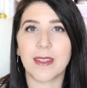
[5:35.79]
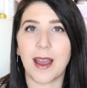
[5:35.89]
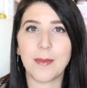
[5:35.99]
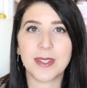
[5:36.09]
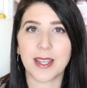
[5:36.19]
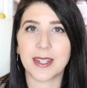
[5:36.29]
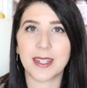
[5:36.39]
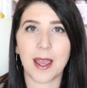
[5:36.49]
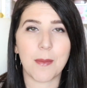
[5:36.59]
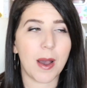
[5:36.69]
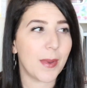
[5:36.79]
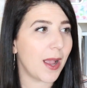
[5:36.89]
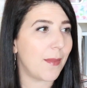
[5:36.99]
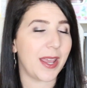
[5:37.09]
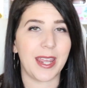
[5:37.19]
I'm a second time mom. I
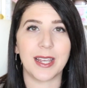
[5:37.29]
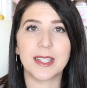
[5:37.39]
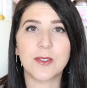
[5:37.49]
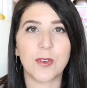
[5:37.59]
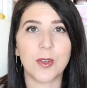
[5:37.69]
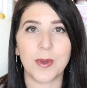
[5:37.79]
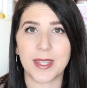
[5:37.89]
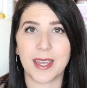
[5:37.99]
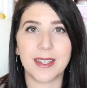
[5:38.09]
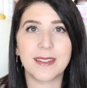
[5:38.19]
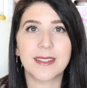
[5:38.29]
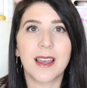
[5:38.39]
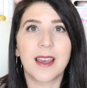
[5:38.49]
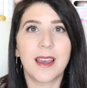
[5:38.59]
got my hands full with kids.